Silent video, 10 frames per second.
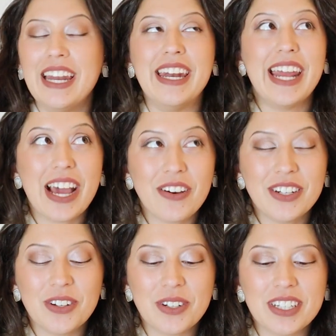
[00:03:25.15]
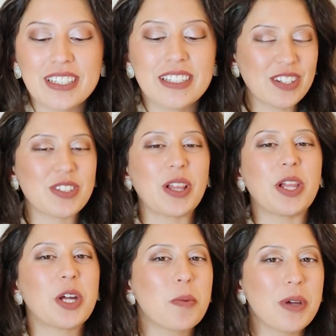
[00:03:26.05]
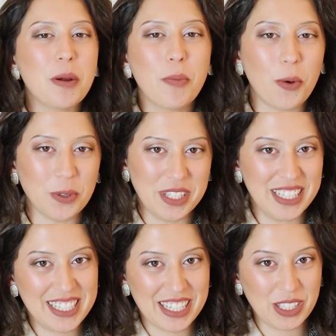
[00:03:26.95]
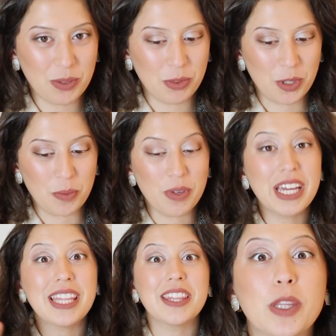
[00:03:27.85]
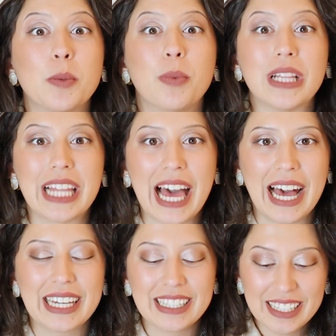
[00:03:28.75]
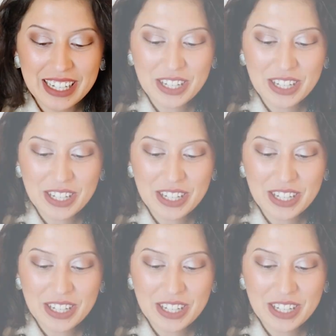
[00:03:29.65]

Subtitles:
Now I notice there's a little bit of boldness in the room. The black.